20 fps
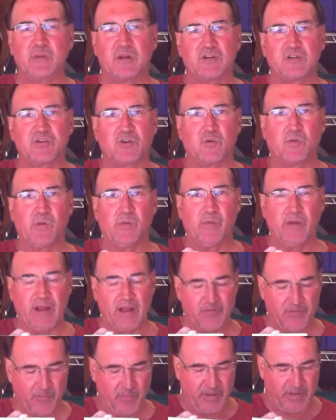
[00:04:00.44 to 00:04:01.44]
I'm not sure where we
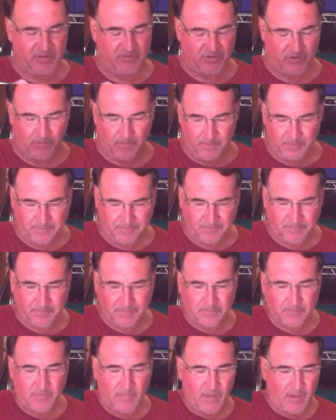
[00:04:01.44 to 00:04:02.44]
got the pencil.
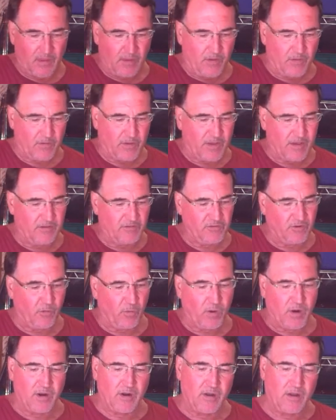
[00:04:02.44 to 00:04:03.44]
Okay, so
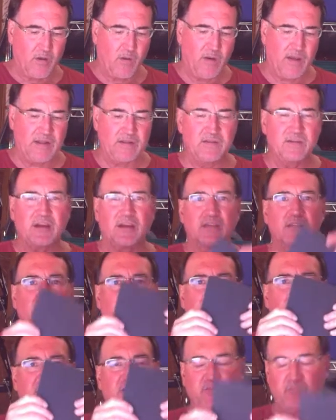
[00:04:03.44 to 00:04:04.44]
we're going to go ahead and take
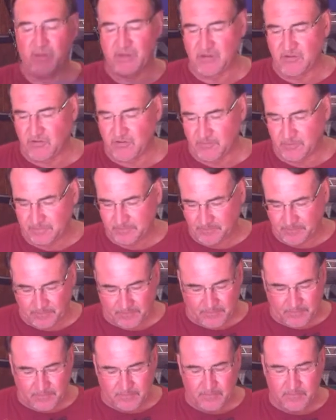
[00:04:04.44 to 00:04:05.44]
the base piece,
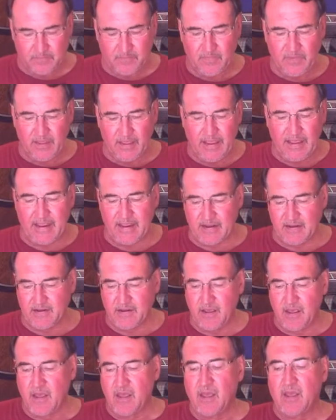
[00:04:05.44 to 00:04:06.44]

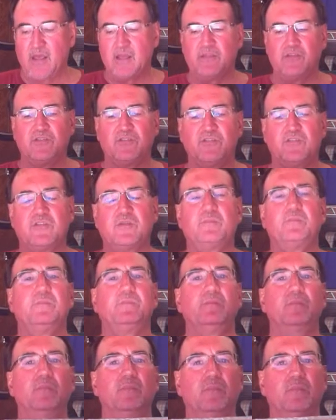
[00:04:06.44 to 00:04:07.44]
and this is the
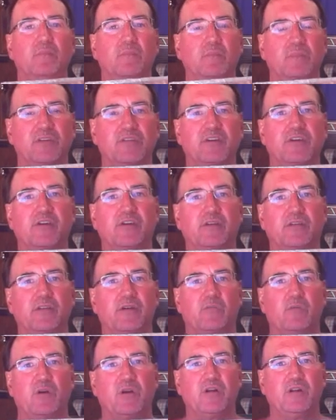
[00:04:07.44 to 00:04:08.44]
material
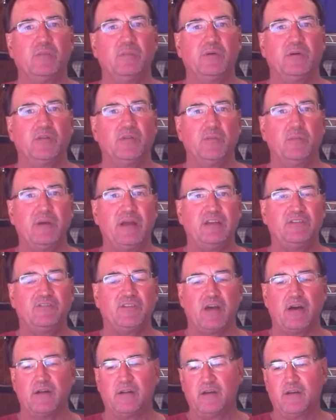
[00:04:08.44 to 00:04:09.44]
that we're going to build the
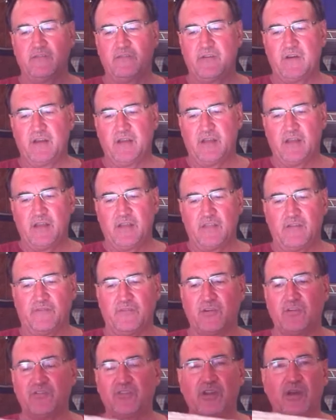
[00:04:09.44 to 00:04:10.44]
base out of. The
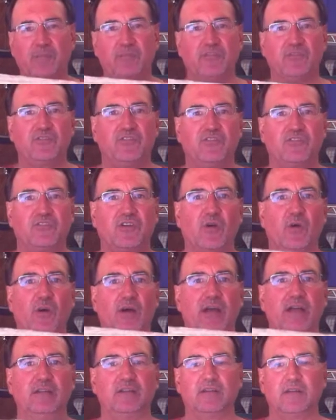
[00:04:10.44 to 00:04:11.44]
first step is just to go
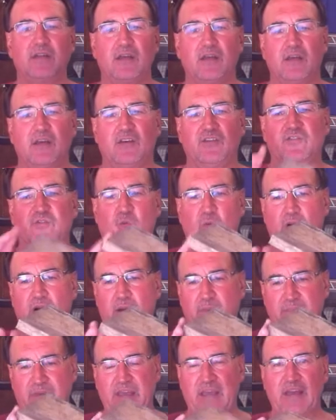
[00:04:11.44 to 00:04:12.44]
ahead and
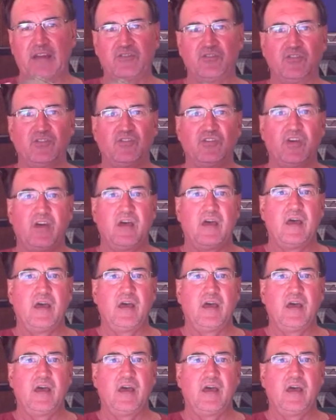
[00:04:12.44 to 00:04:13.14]
square up the edges,